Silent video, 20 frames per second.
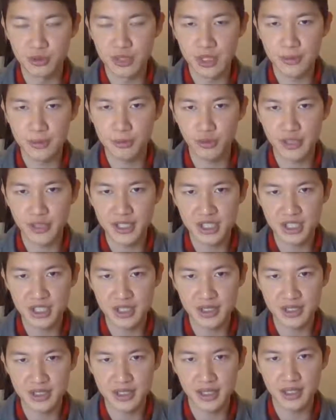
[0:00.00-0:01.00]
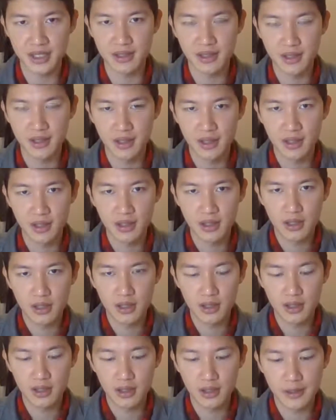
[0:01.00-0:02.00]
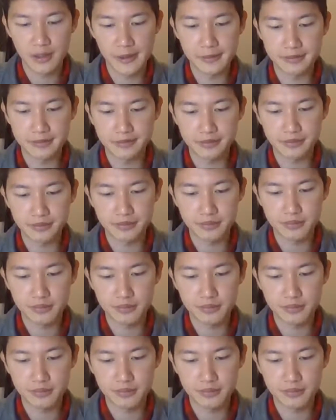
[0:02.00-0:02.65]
deep questions that um,